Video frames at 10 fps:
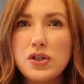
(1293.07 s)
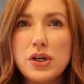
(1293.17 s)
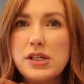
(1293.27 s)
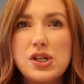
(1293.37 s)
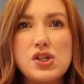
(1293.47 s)
Or
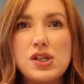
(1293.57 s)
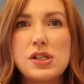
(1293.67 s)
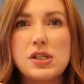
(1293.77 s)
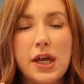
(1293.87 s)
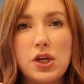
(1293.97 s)
is it
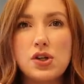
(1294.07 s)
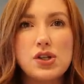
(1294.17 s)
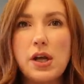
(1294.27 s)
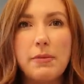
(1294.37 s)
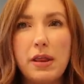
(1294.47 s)
just like, you're
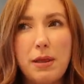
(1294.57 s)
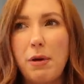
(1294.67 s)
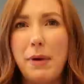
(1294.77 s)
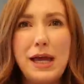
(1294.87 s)
just updating them on